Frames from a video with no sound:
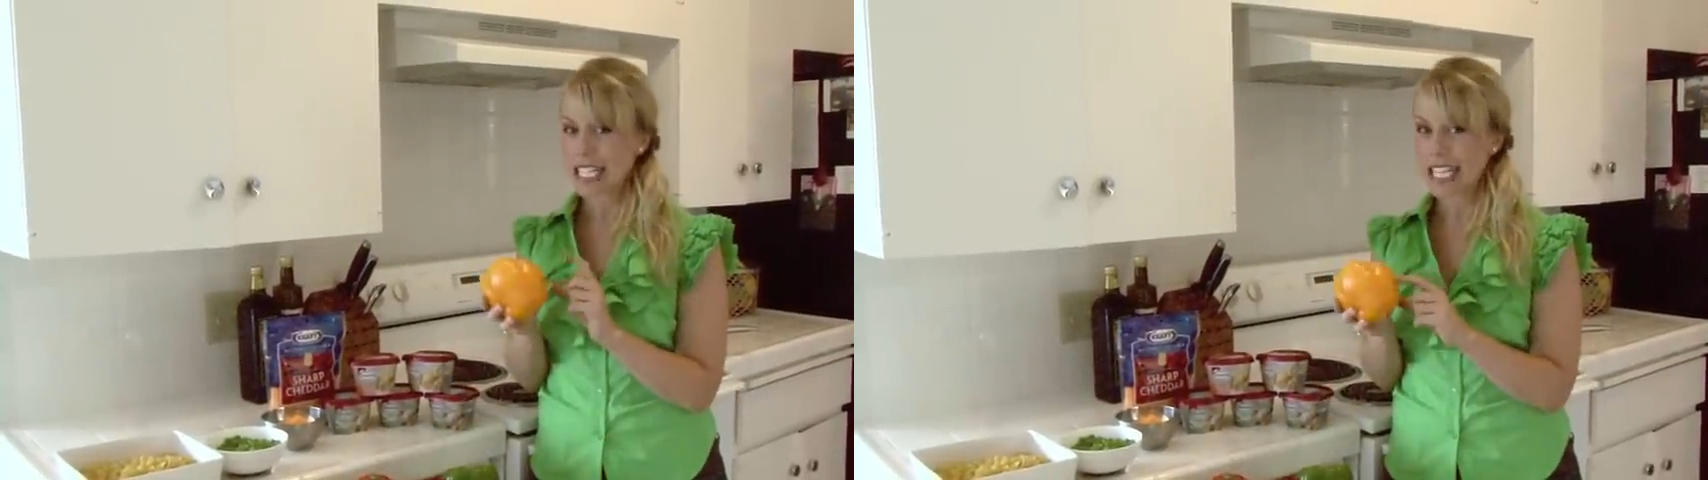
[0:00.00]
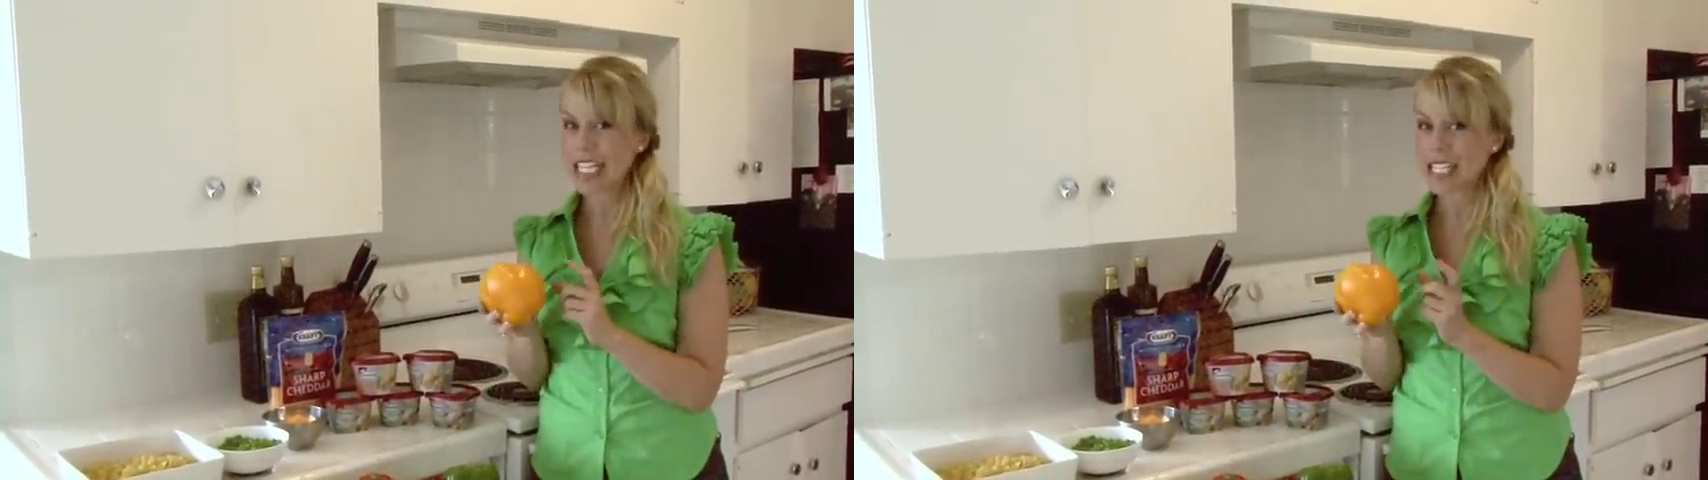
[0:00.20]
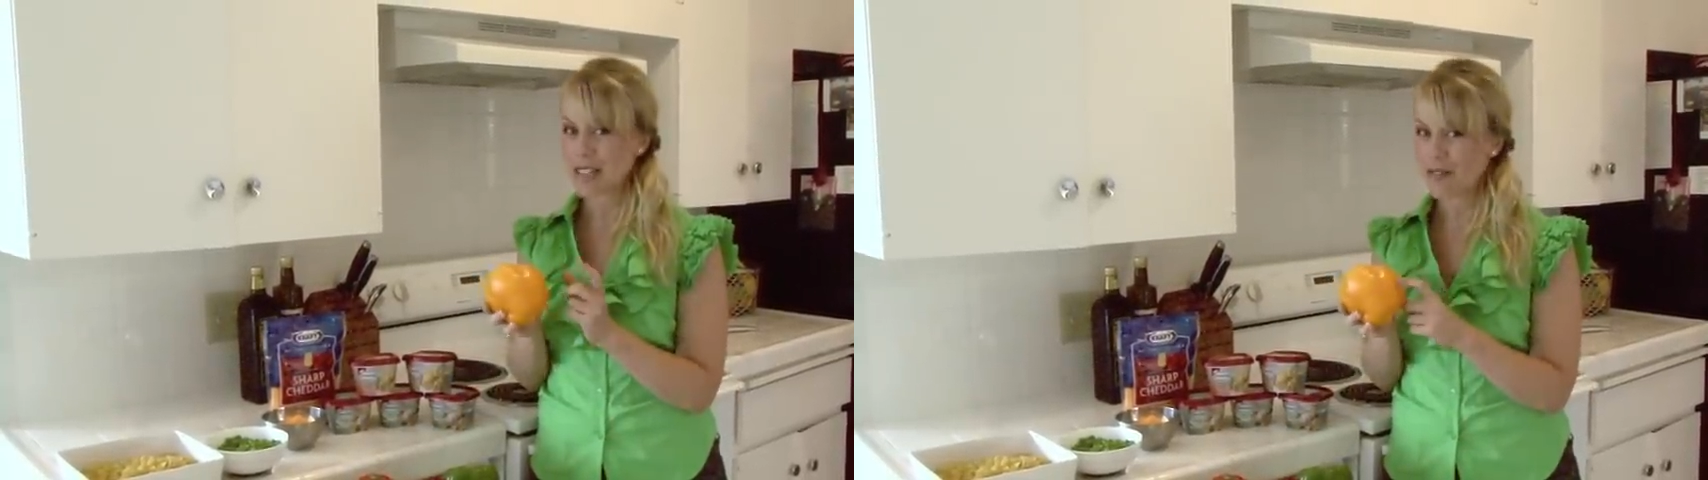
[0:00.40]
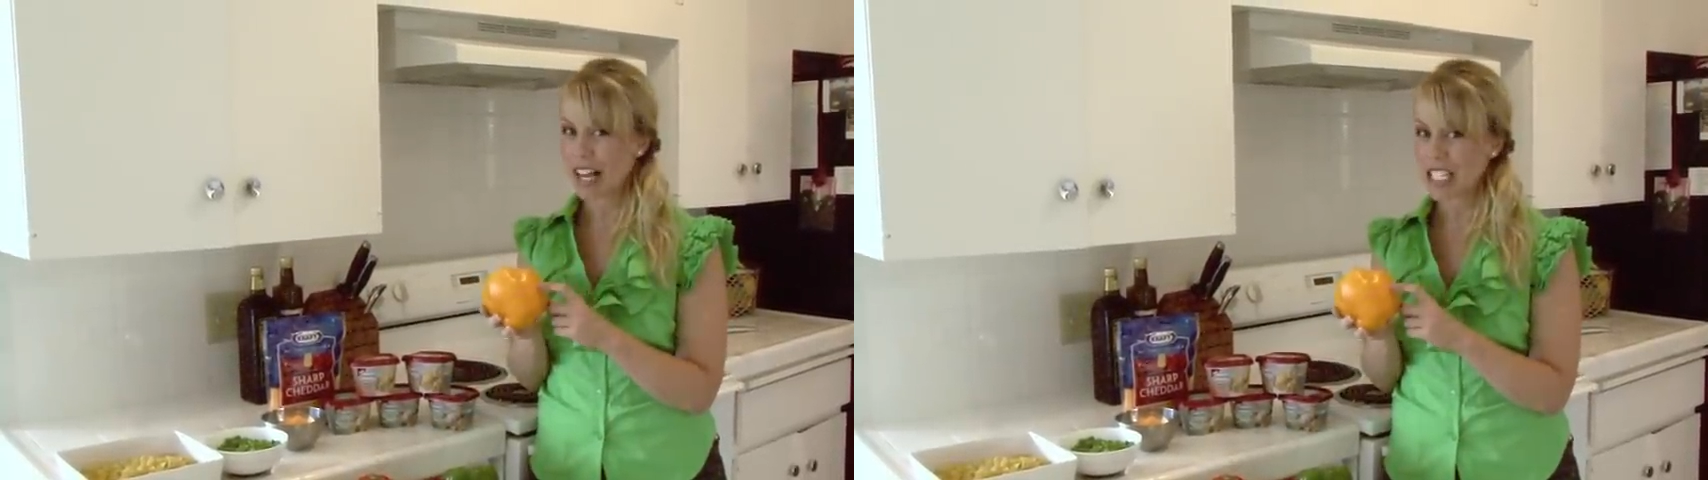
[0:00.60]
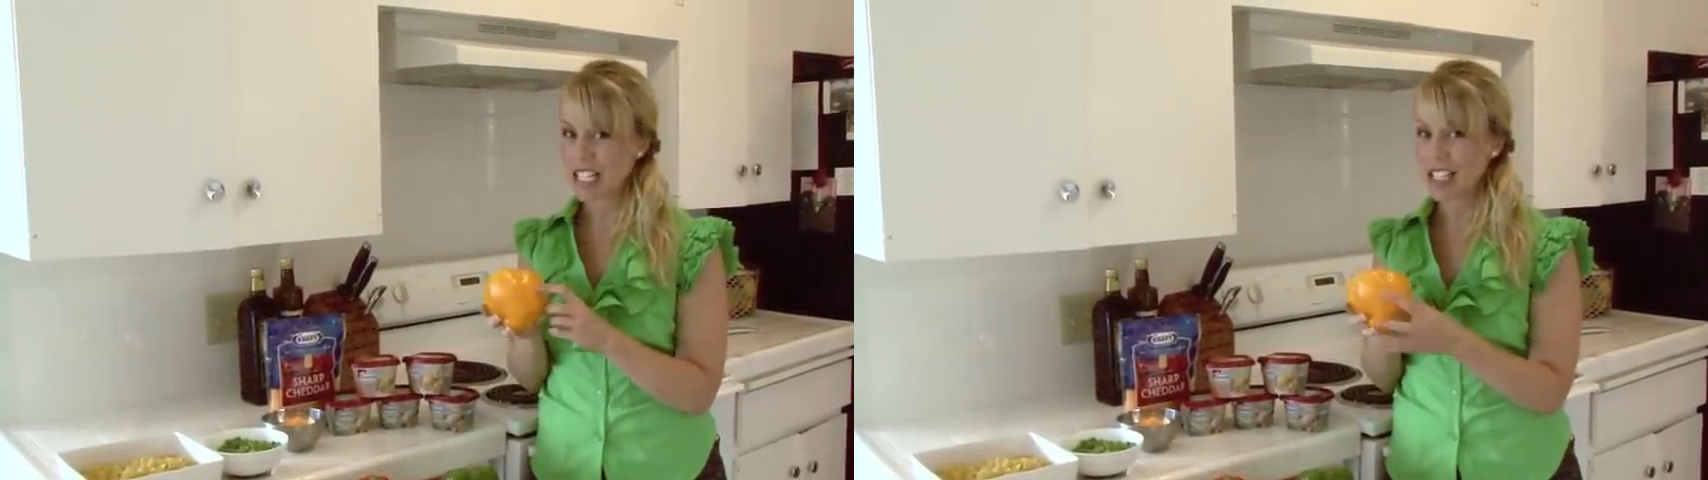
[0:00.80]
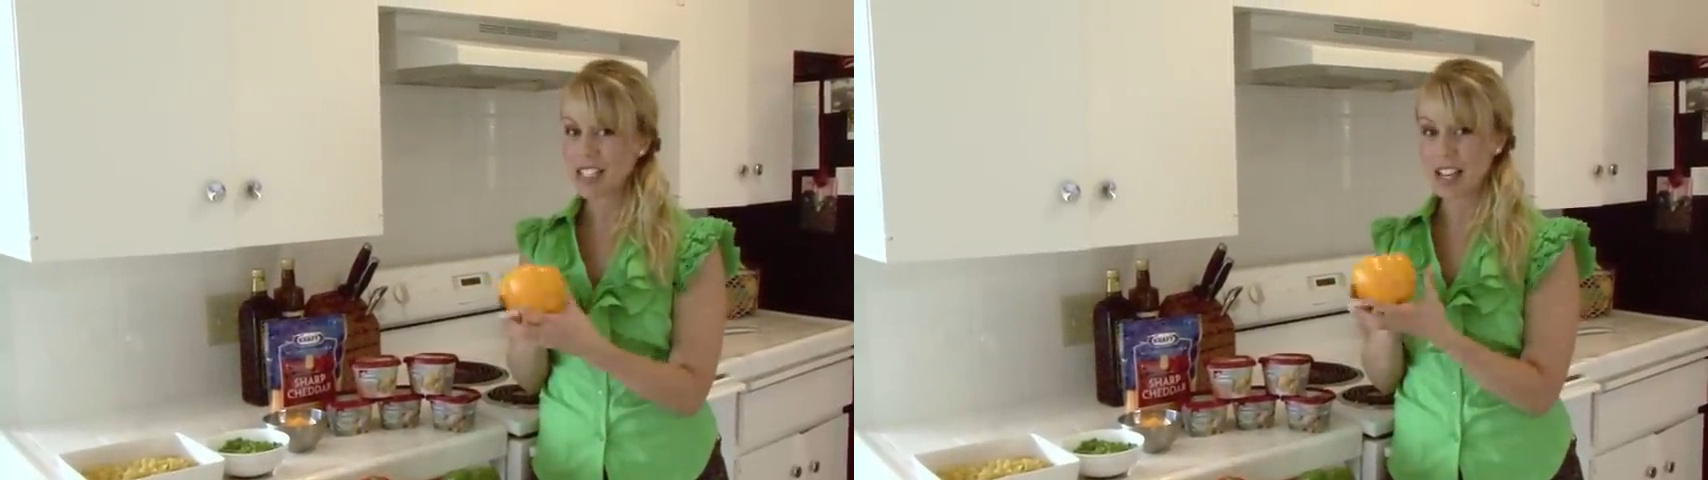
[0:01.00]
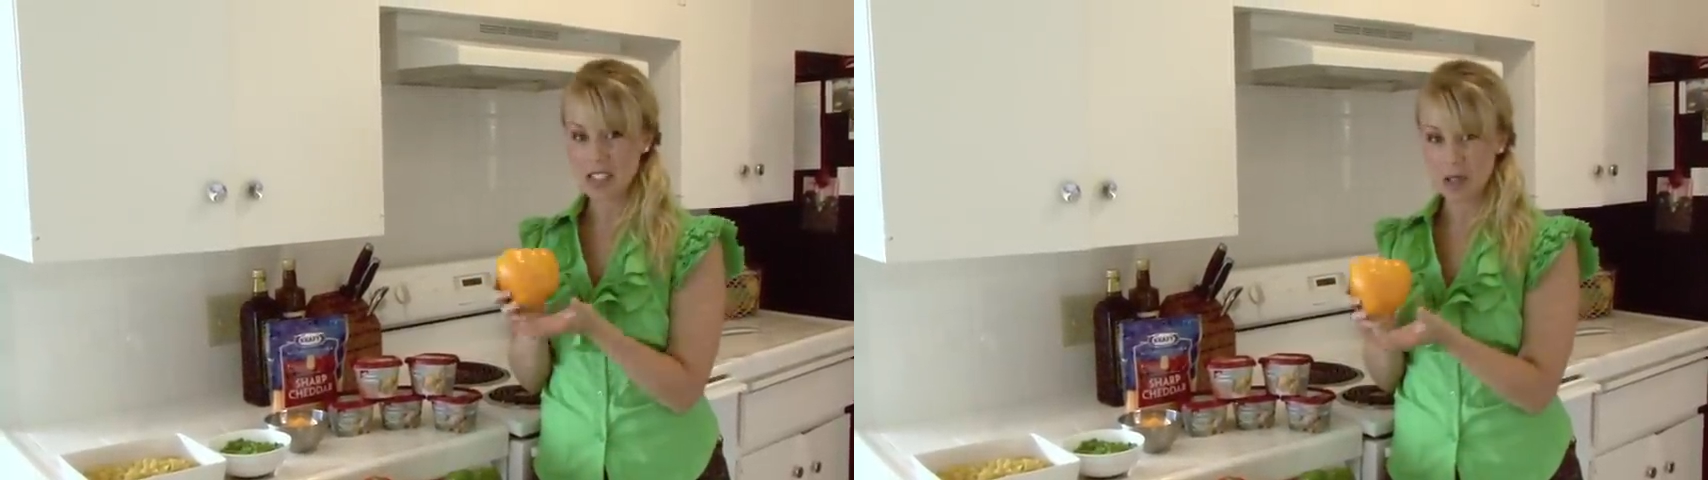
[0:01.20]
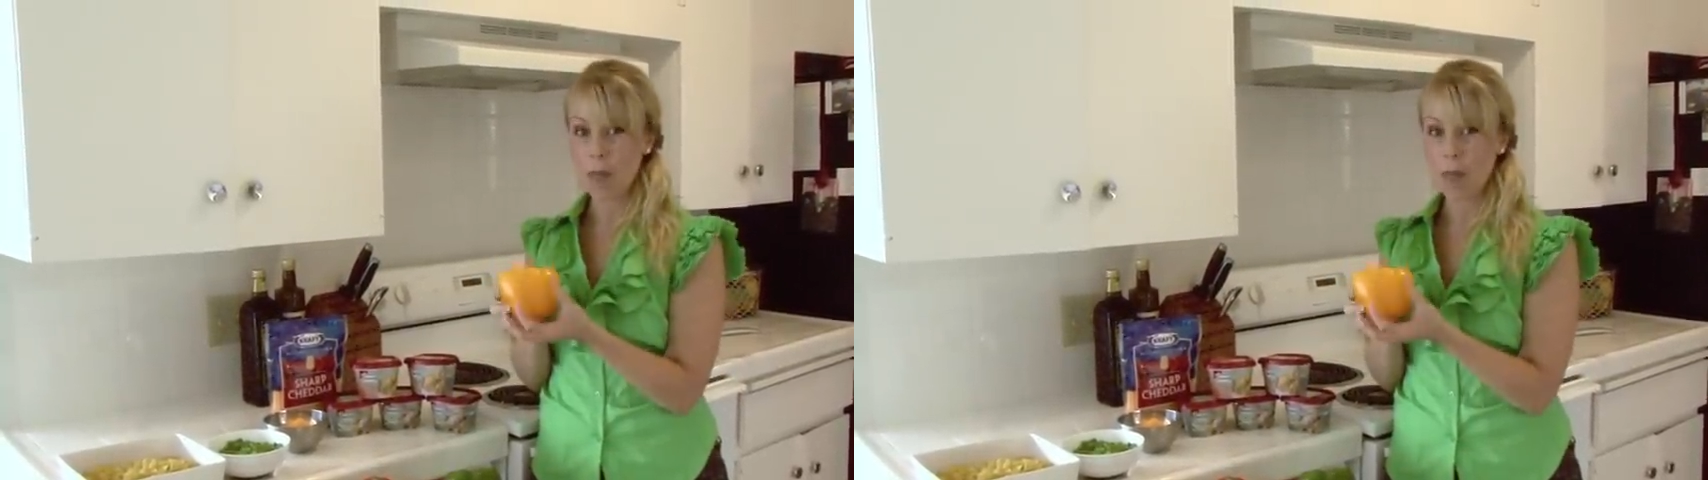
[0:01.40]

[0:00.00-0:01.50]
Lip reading: to eat some veggies because